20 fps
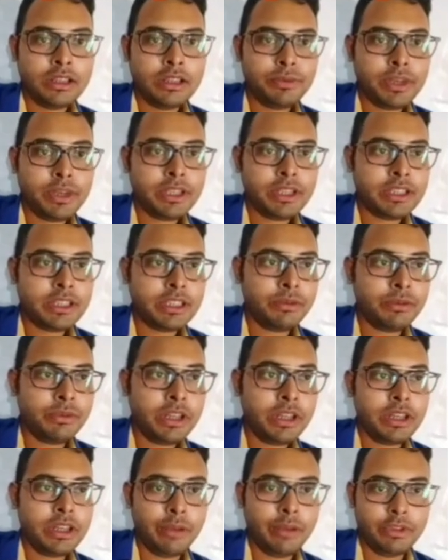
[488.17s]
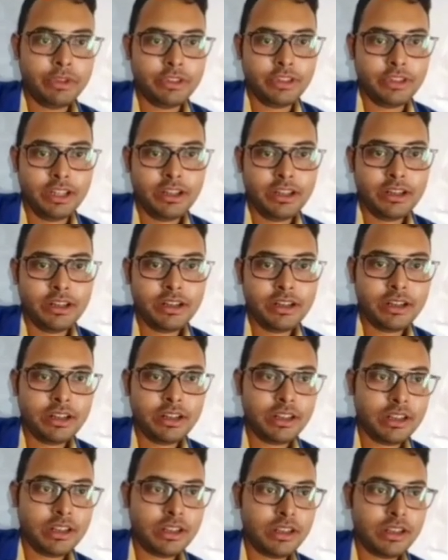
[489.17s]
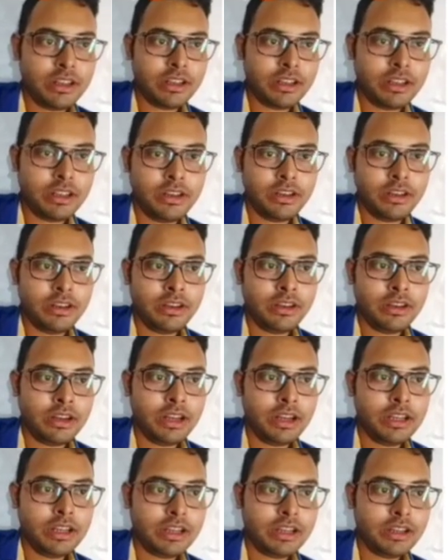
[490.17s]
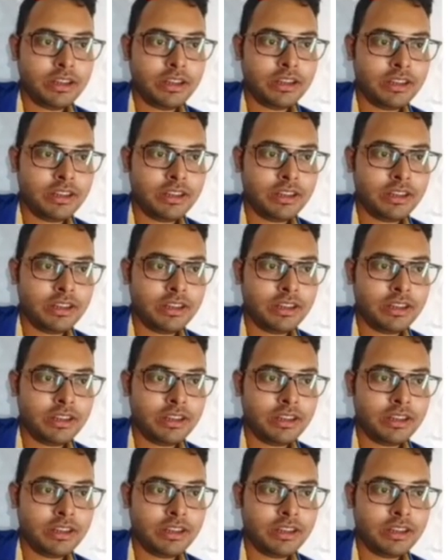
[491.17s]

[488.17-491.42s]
This space is infinite dimensional, right?